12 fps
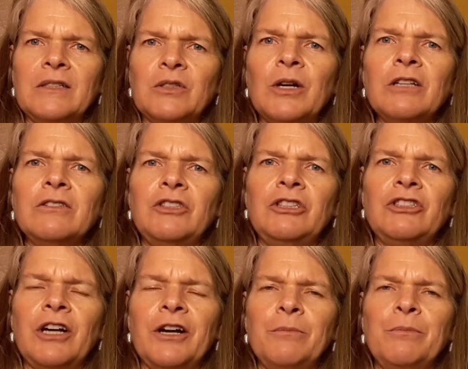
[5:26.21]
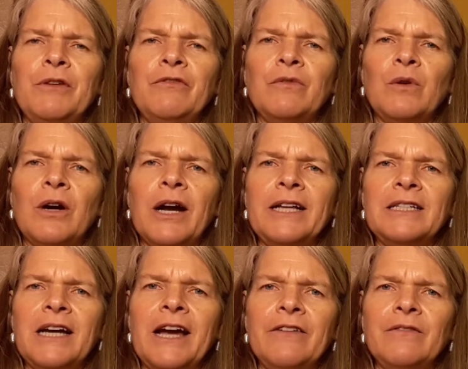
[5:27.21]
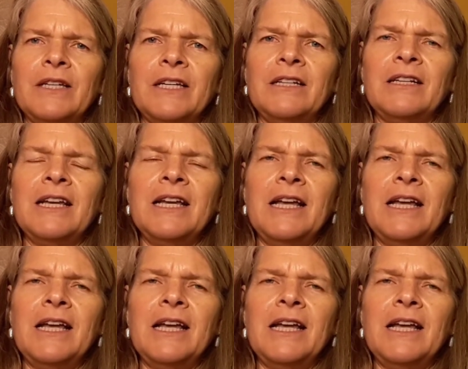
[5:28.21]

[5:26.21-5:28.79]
astrology chart before I dive in